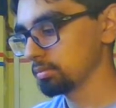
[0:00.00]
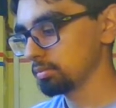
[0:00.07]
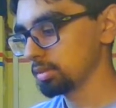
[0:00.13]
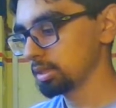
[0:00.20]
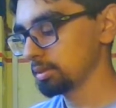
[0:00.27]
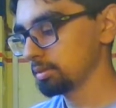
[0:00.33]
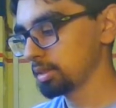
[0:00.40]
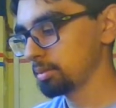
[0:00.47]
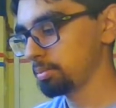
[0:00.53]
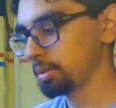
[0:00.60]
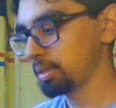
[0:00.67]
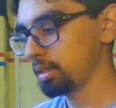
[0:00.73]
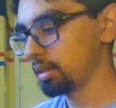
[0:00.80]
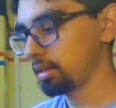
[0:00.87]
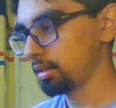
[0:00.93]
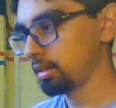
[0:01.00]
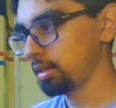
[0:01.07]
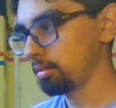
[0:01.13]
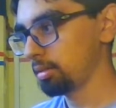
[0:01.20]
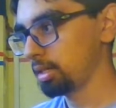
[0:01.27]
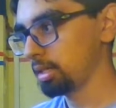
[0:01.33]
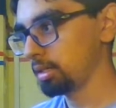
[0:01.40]
I think I'm gonna put
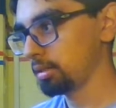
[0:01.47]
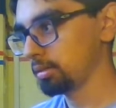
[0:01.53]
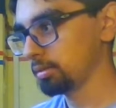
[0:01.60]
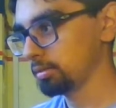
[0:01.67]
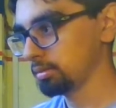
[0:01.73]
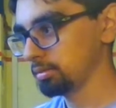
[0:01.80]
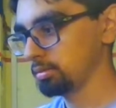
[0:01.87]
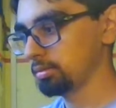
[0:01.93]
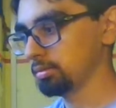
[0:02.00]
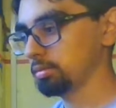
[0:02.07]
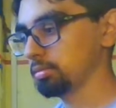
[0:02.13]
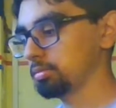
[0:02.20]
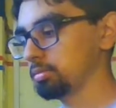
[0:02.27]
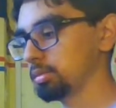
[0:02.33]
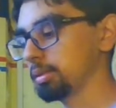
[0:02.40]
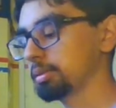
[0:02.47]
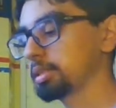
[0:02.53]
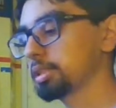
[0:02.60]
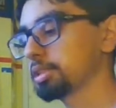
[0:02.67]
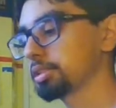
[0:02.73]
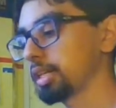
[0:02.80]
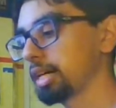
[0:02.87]
30 weight. Well, I'm
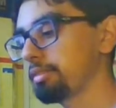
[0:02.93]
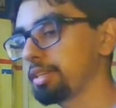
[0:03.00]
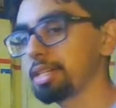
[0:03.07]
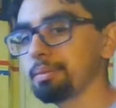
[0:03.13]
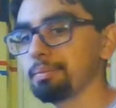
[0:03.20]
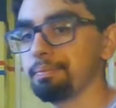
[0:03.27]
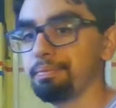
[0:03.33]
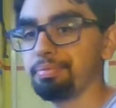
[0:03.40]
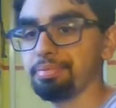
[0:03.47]
gonna drive it